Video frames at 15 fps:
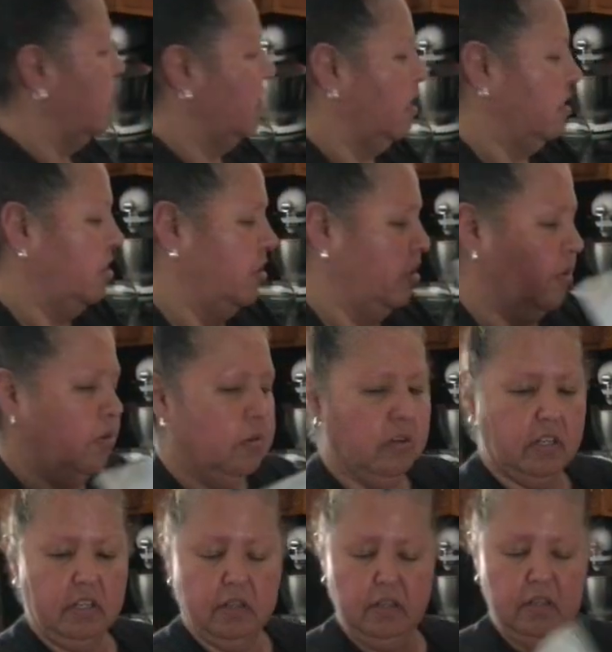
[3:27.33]
And, you know,
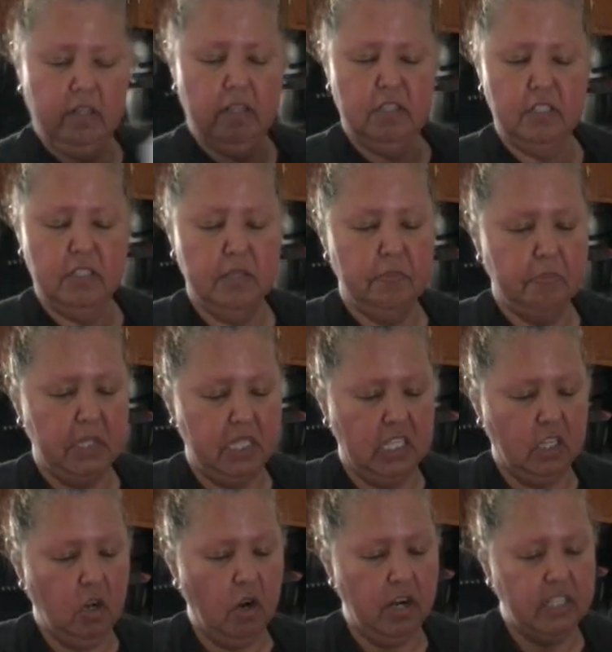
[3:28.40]
a, a, sympathy
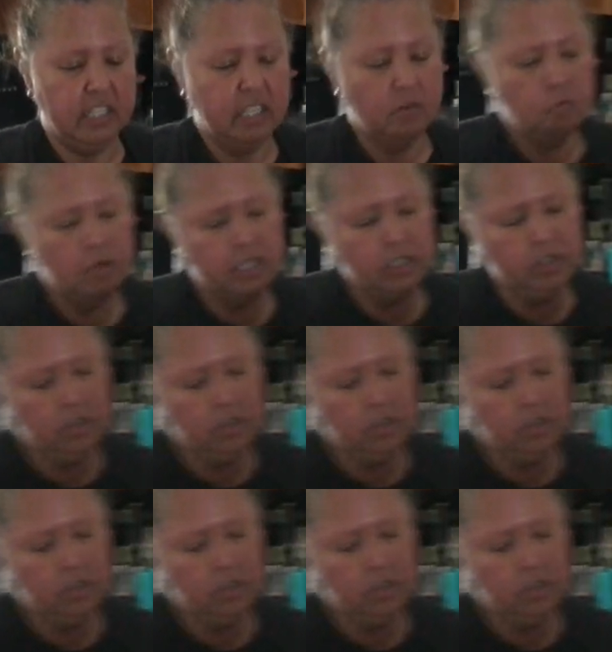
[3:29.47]
card, and then one